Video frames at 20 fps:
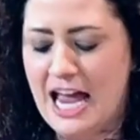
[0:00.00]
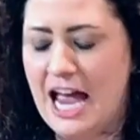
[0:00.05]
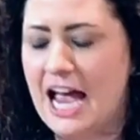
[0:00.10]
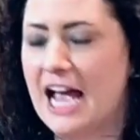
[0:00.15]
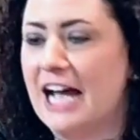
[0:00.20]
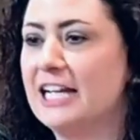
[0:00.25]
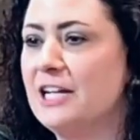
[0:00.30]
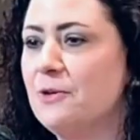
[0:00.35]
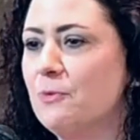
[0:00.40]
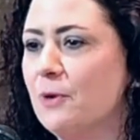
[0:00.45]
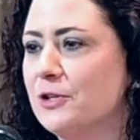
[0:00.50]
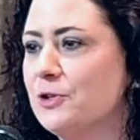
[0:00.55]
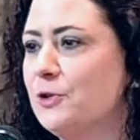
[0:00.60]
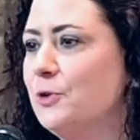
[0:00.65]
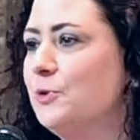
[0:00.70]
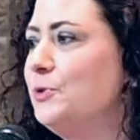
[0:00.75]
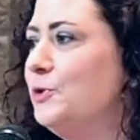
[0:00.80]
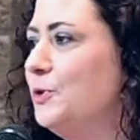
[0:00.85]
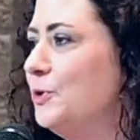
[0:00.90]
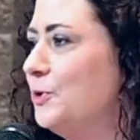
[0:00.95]
Anyone
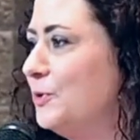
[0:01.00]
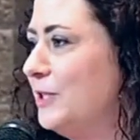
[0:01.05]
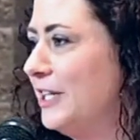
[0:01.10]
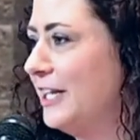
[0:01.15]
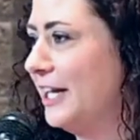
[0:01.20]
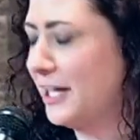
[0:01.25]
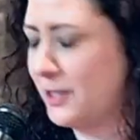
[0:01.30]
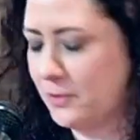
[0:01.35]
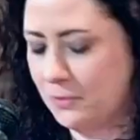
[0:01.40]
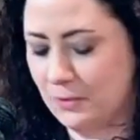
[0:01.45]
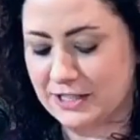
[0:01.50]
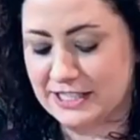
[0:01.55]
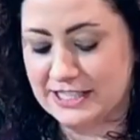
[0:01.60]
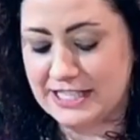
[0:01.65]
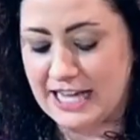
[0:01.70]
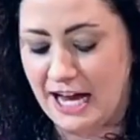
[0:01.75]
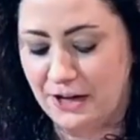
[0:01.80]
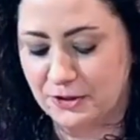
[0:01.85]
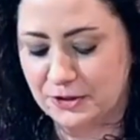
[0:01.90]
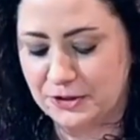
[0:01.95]
who knew Nick would
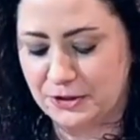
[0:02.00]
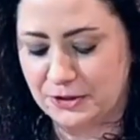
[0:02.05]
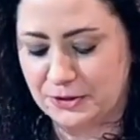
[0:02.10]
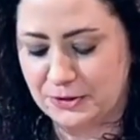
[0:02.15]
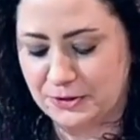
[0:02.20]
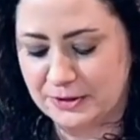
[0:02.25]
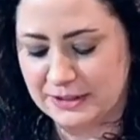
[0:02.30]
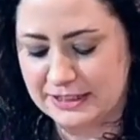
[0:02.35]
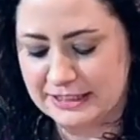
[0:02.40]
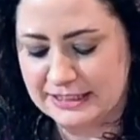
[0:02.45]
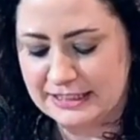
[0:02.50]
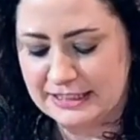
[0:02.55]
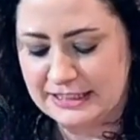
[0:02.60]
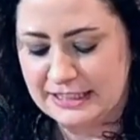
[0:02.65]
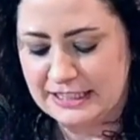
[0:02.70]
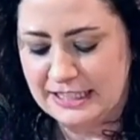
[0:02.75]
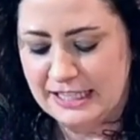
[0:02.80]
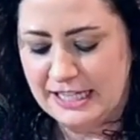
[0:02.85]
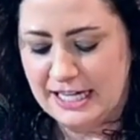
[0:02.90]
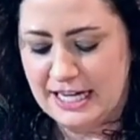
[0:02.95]
tell you
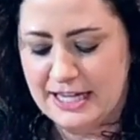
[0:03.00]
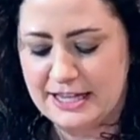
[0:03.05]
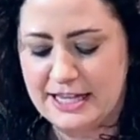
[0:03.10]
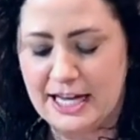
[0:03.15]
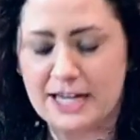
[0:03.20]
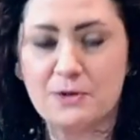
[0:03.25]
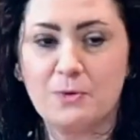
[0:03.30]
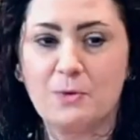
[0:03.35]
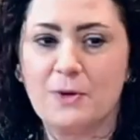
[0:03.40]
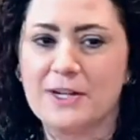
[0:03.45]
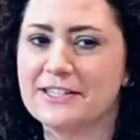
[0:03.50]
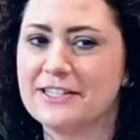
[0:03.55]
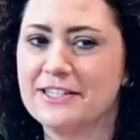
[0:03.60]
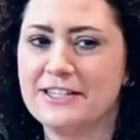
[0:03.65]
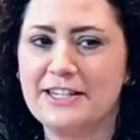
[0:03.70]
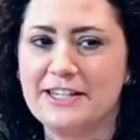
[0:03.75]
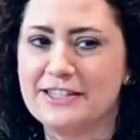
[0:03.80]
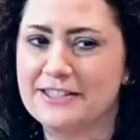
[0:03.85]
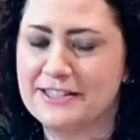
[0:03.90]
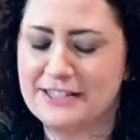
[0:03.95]
that it
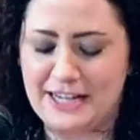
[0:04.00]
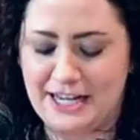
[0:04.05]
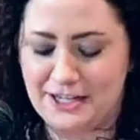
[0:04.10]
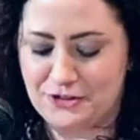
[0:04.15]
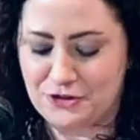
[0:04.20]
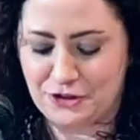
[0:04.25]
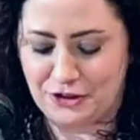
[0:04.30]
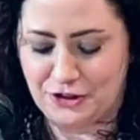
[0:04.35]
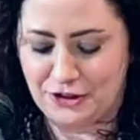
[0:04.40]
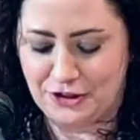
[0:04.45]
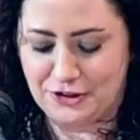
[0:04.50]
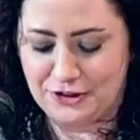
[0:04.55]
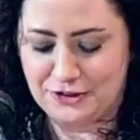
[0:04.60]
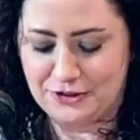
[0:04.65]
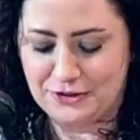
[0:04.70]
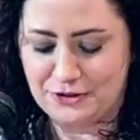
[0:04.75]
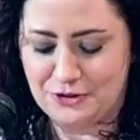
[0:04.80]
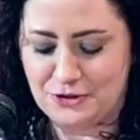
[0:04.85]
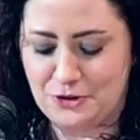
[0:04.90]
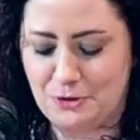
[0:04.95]
wasn't his nature
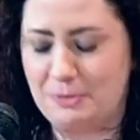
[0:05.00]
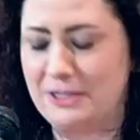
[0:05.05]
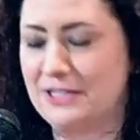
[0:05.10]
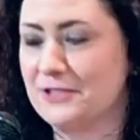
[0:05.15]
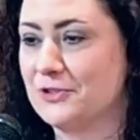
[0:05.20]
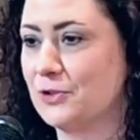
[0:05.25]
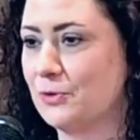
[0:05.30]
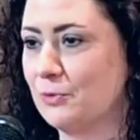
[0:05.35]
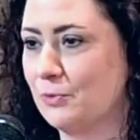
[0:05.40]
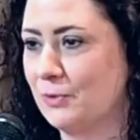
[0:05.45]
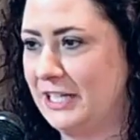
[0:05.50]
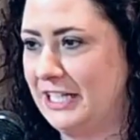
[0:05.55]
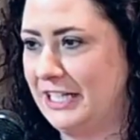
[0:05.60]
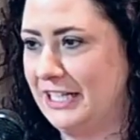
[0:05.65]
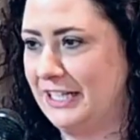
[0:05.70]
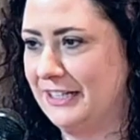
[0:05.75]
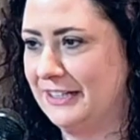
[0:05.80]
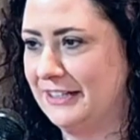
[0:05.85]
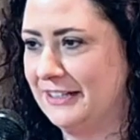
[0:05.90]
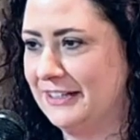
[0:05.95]
to be
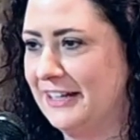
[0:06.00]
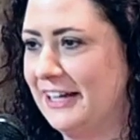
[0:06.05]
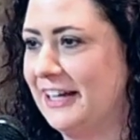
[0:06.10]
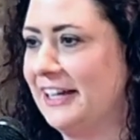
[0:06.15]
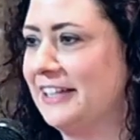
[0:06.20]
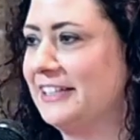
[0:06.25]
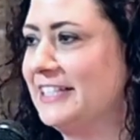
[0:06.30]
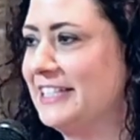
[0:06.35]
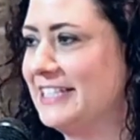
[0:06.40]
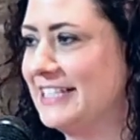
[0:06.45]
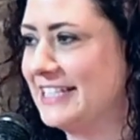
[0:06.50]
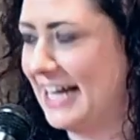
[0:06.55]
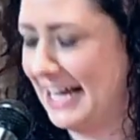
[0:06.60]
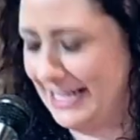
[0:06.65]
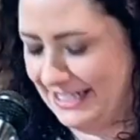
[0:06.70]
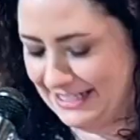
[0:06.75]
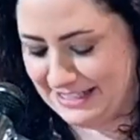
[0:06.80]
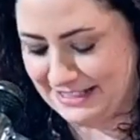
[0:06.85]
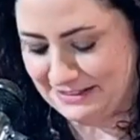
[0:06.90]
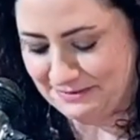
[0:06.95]
serene and
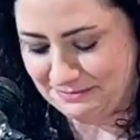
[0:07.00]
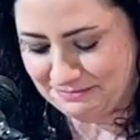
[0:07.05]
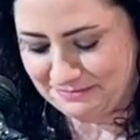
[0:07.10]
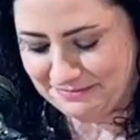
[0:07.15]
content.